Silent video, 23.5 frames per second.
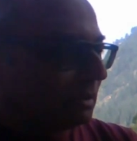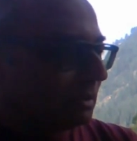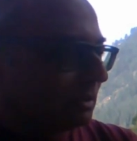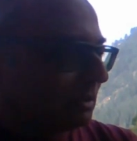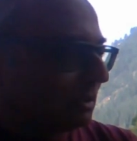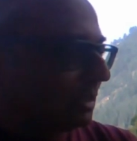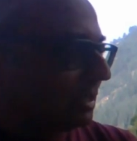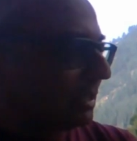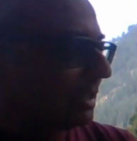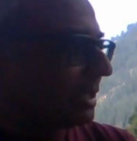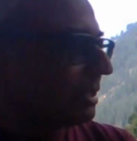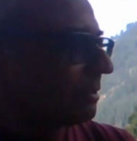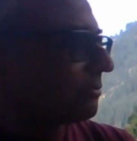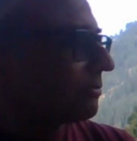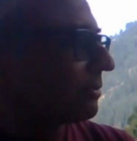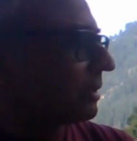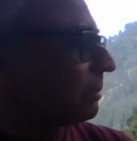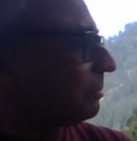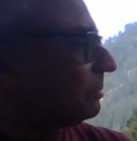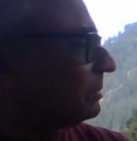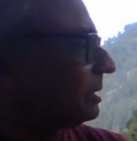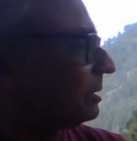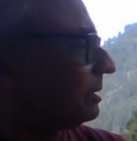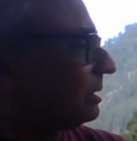learning
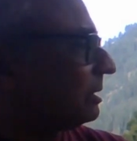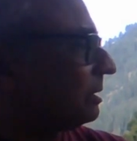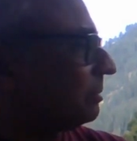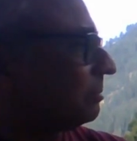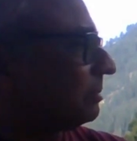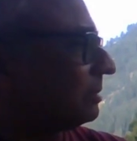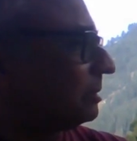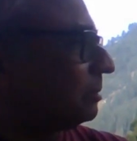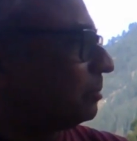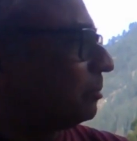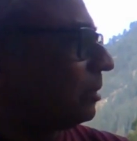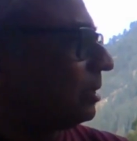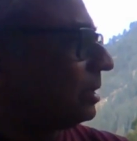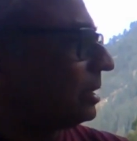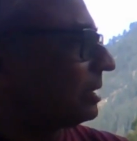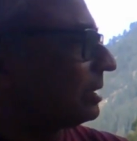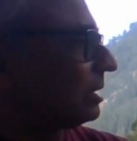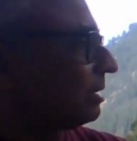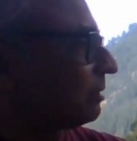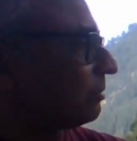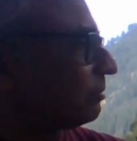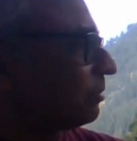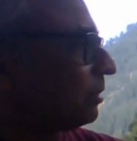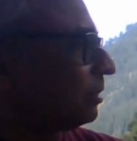from the
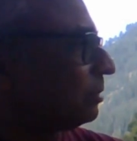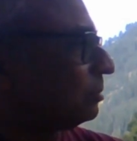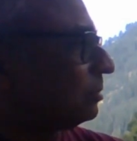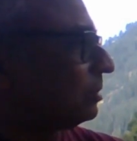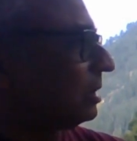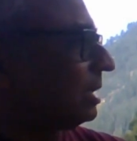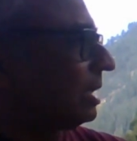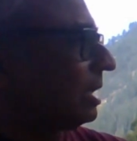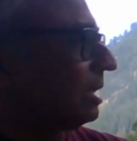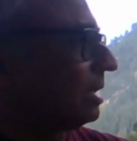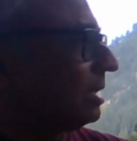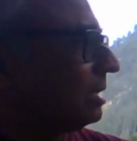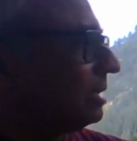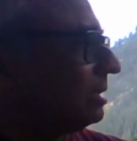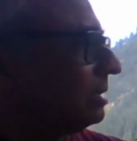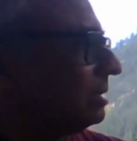molecular formula.